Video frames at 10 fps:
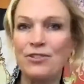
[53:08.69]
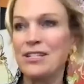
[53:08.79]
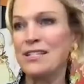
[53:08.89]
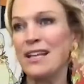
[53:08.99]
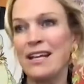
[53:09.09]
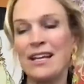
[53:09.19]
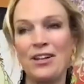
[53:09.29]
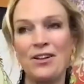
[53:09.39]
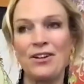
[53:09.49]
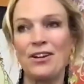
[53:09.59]
just like
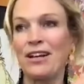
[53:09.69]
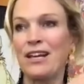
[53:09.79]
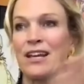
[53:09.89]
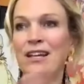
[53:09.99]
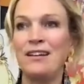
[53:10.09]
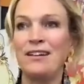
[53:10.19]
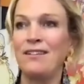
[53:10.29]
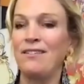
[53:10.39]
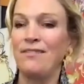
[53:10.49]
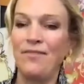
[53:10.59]
a kid
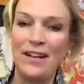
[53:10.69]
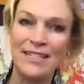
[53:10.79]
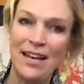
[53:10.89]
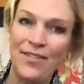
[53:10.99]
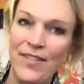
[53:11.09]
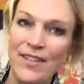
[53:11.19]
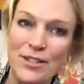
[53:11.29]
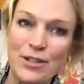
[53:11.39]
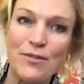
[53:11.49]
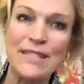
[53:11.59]
finds out that the
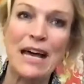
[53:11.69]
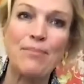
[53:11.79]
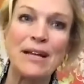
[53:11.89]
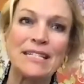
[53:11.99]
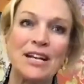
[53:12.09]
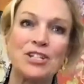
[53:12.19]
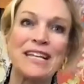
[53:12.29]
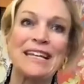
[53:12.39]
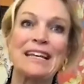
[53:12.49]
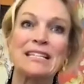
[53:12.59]
stove is hot by
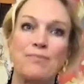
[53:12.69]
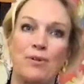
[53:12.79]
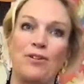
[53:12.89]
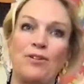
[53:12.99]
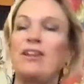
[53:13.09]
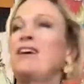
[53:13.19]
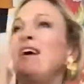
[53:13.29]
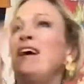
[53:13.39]
touching it and gets burned.